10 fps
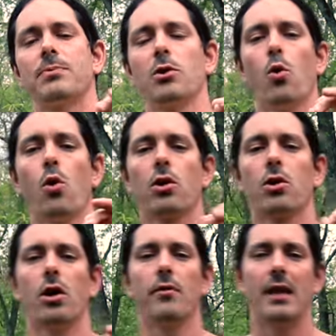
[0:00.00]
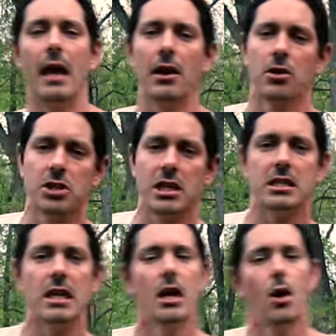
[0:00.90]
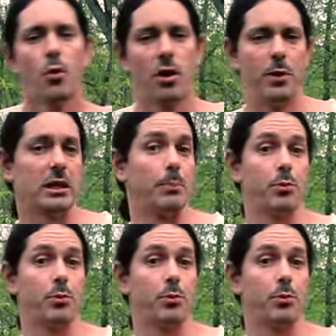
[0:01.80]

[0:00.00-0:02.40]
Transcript: up the order of the energies. We're gonna put the